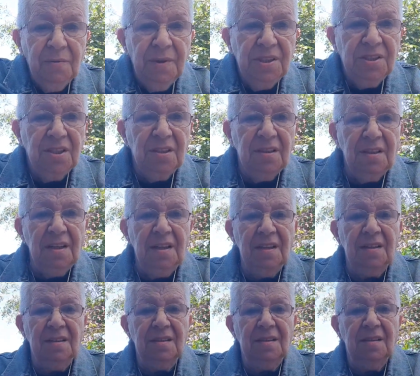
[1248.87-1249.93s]
we shall
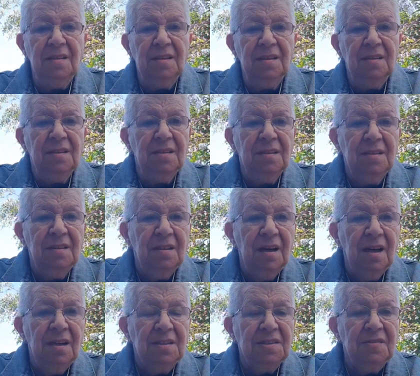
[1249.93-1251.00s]

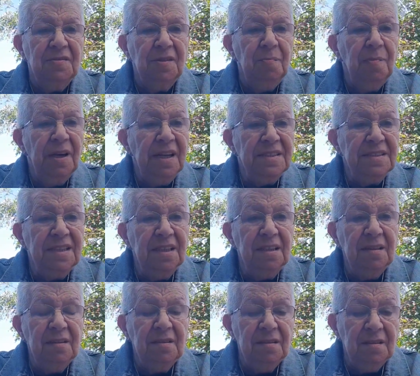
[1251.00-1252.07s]
ask for a
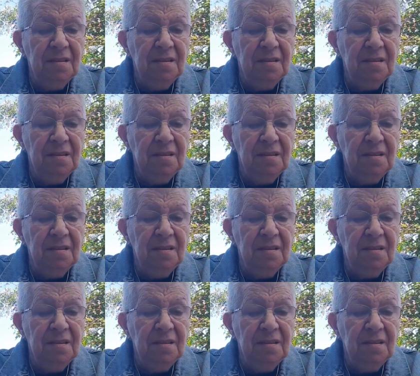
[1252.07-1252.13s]
blessing